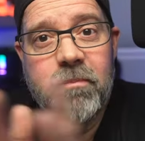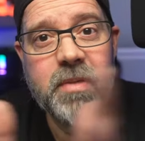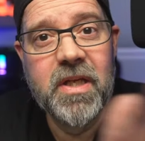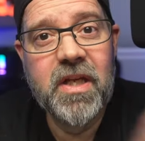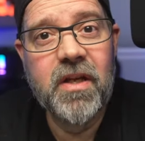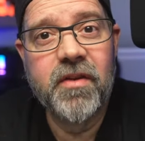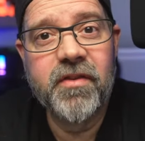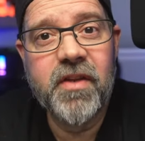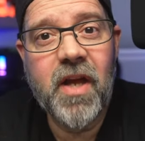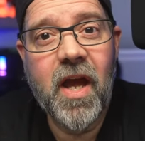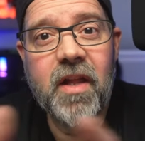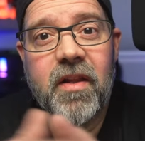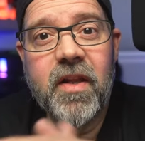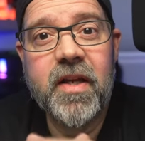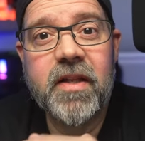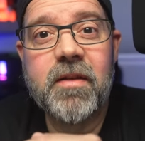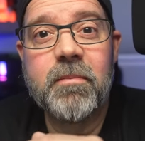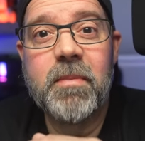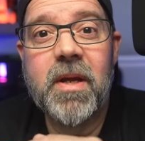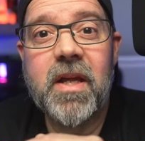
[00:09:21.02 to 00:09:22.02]
because I
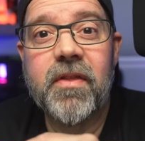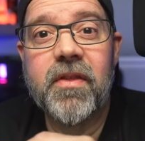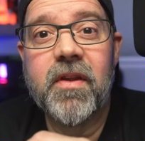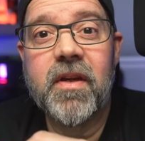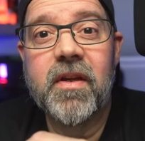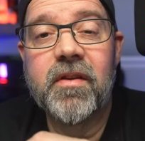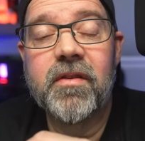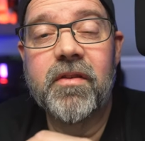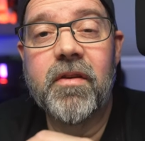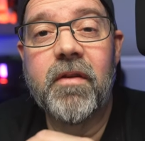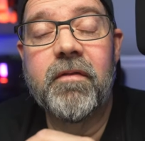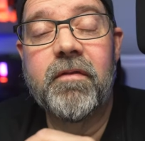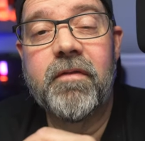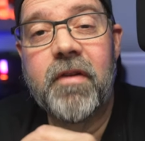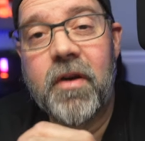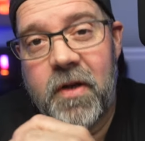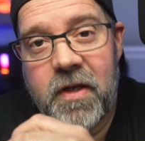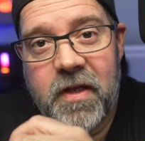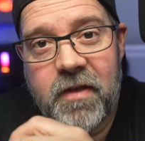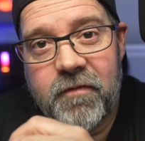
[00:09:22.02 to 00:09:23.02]
like to make things
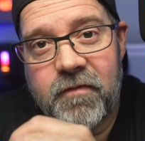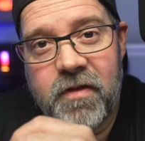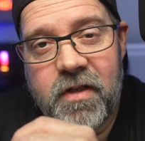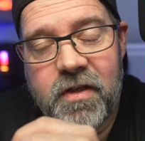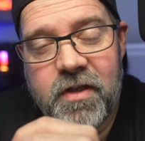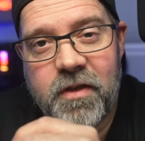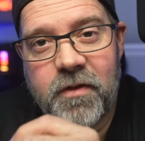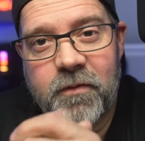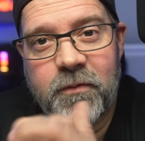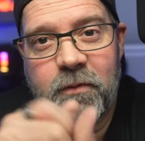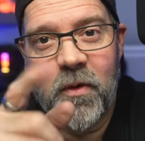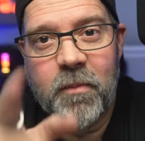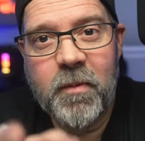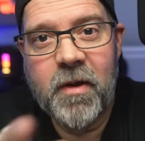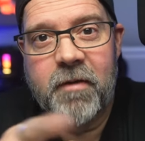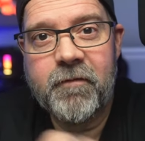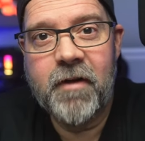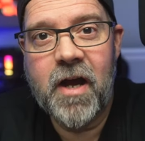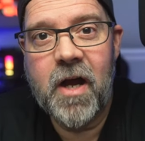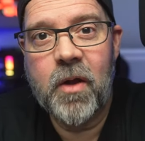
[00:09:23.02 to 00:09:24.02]
very convenient for
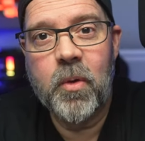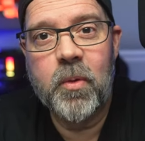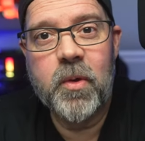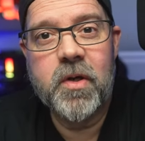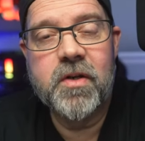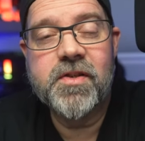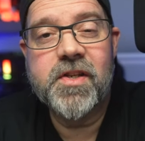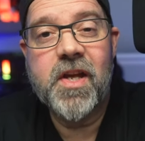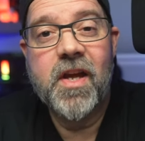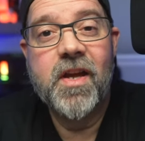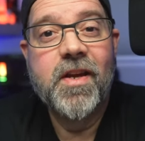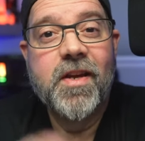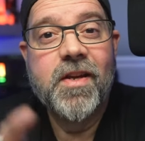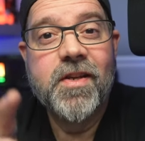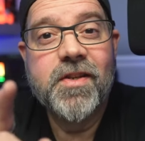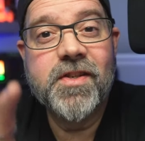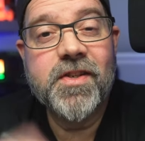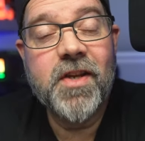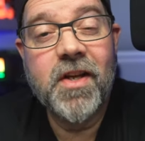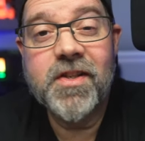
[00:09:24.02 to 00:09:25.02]
my followers,
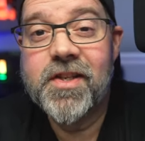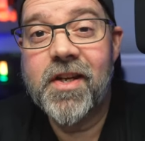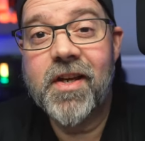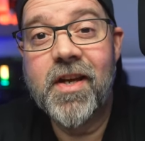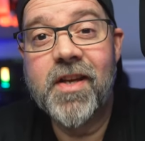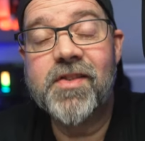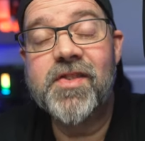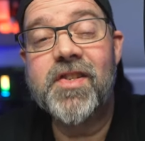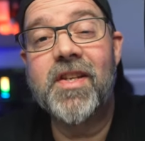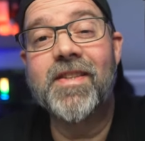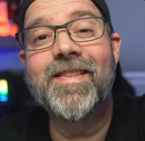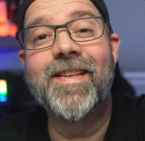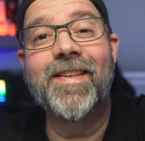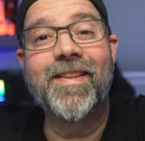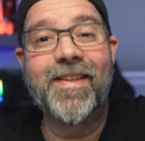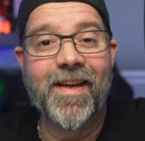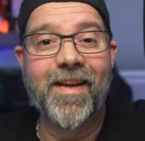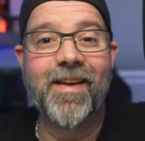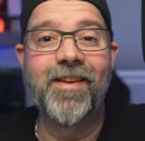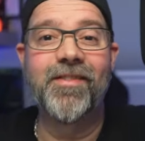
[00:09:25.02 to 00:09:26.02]
such as
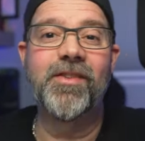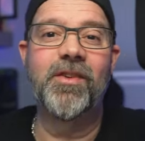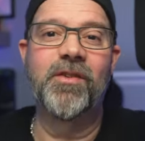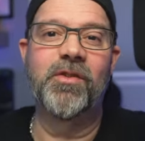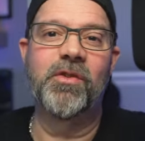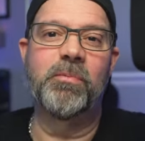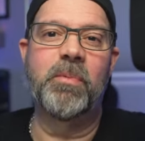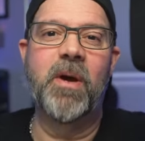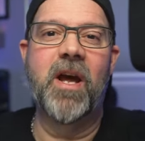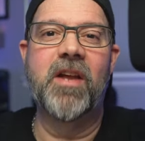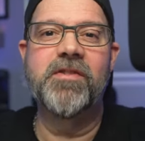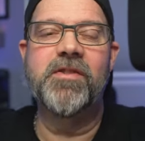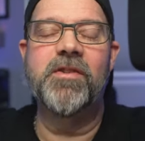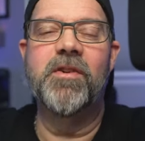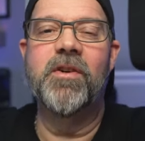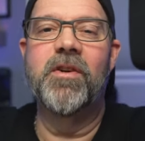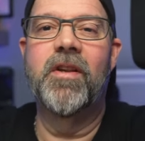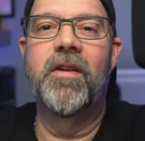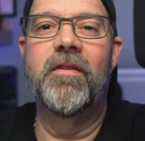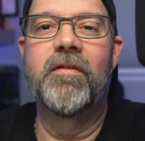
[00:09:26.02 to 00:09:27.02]
today's sponsored